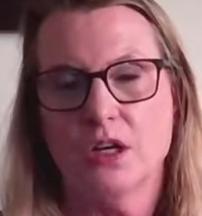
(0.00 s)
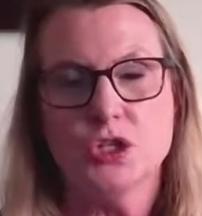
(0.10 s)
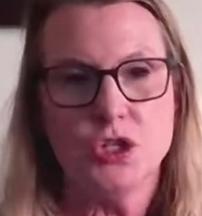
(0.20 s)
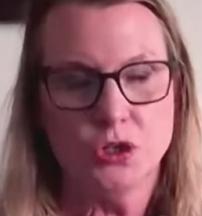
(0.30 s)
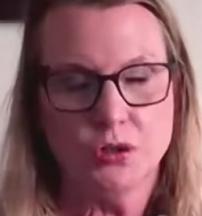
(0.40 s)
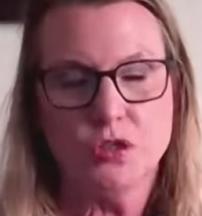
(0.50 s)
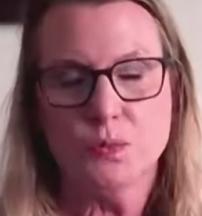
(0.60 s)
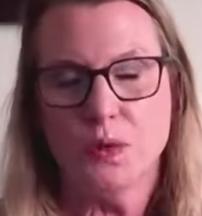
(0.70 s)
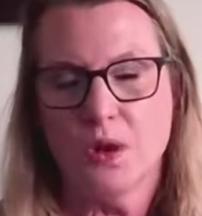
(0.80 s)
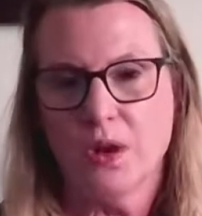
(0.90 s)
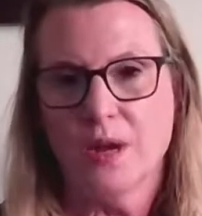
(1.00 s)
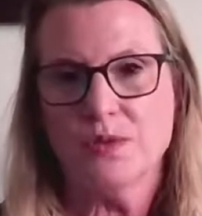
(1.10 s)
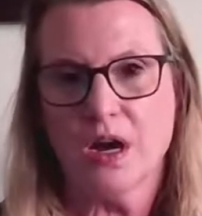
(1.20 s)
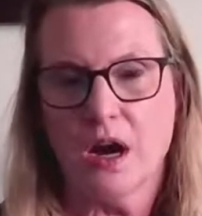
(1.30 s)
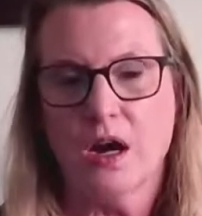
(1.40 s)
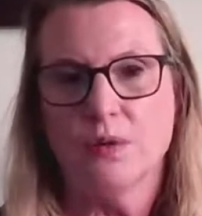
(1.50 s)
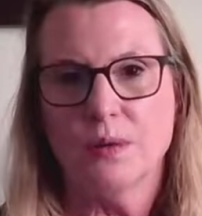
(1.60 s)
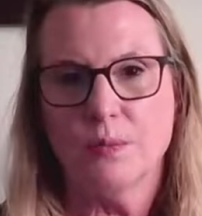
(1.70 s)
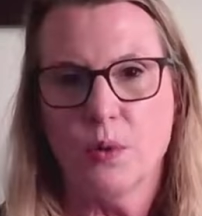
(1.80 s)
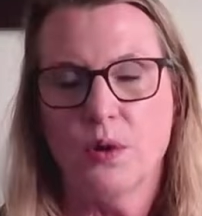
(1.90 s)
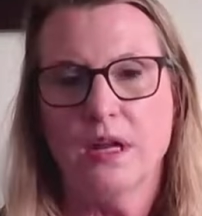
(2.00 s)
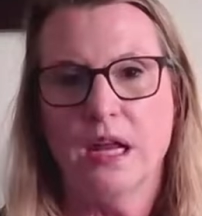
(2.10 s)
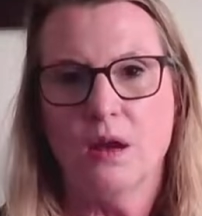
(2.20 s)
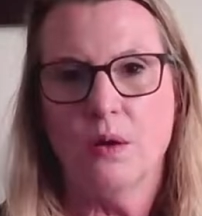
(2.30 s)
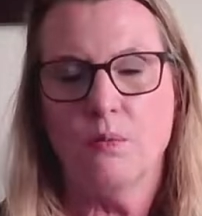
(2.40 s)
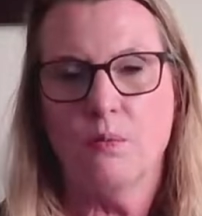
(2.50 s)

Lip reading: Our children's programs are reporting